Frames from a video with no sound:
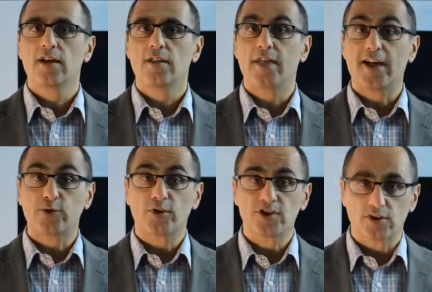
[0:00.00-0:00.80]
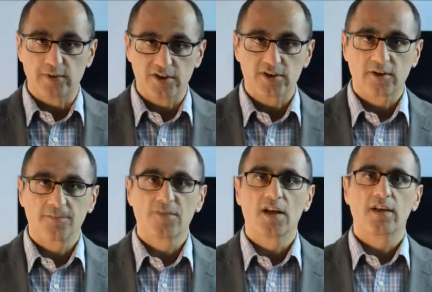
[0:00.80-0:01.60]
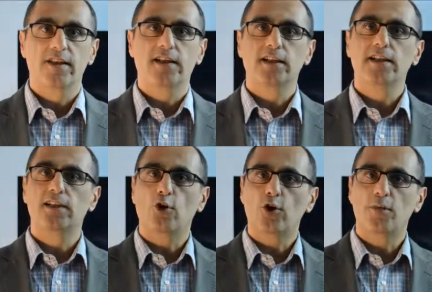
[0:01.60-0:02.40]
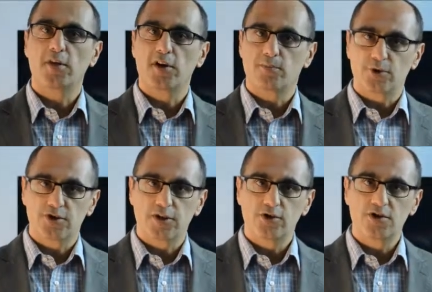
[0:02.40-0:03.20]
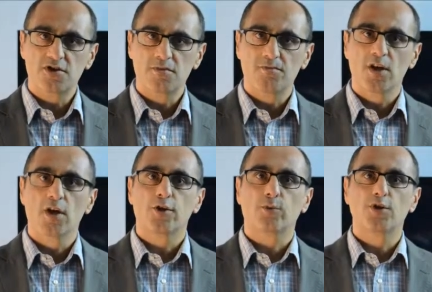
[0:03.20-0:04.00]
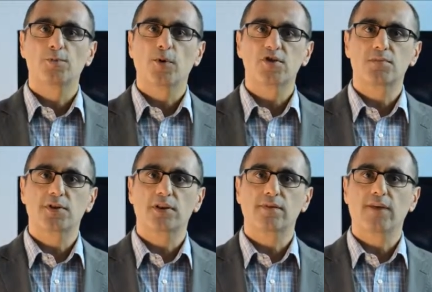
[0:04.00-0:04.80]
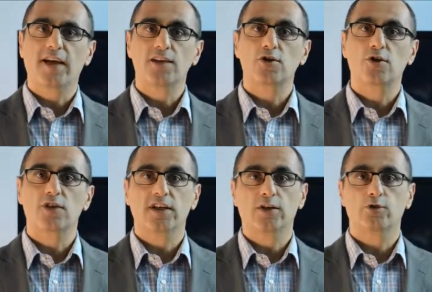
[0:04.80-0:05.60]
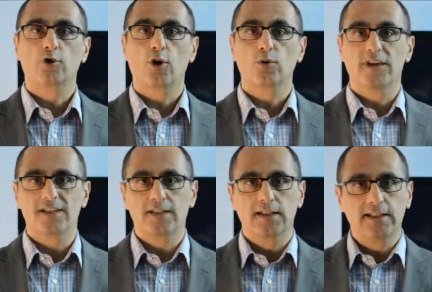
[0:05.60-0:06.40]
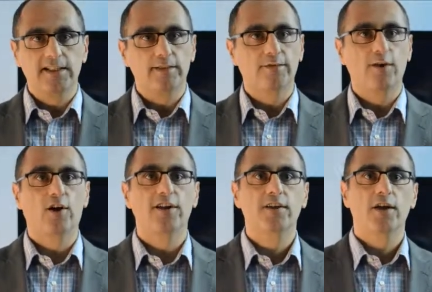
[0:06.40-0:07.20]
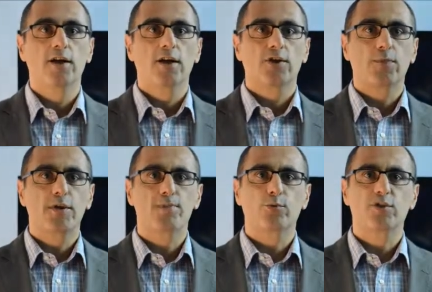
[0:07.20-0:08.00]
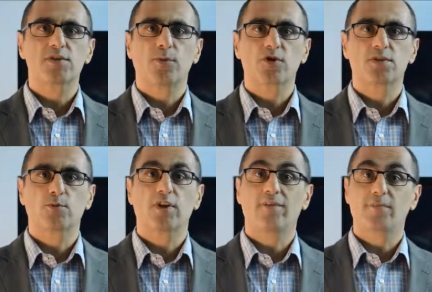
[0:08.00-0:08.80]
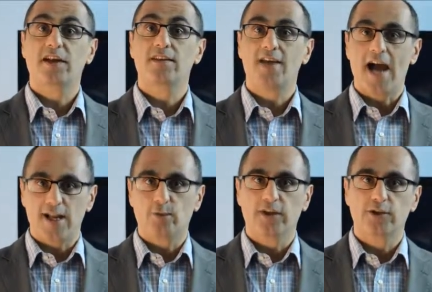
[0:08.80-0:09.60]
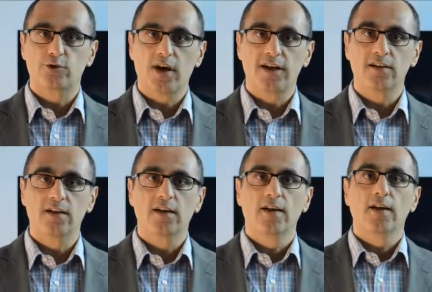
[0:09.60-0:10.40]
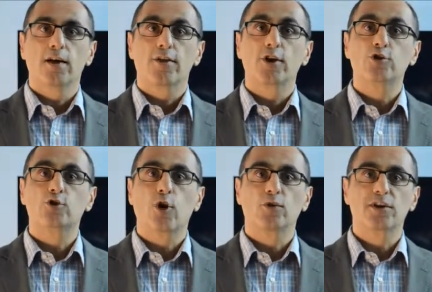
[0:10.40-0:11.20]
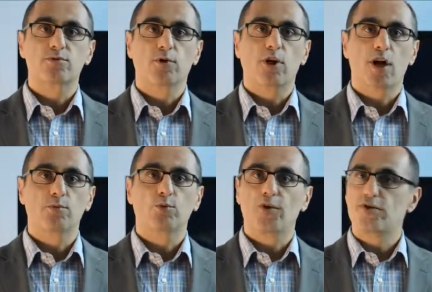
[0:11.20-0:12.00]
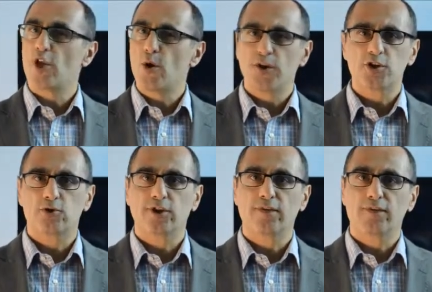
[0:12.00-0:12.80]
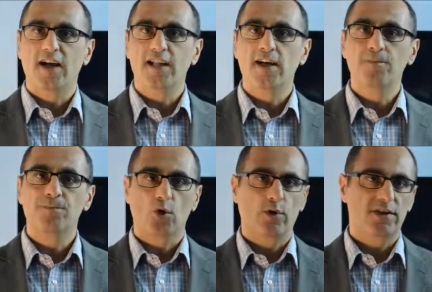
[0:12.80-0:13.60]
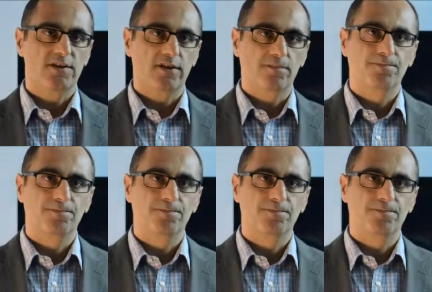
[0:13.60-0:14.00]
They address the risk. They're clearly documented in procedures. The responsibility for executing control is clearly defined. The people responsible have been adequately trained. The control is reliable with no history of failure or incident.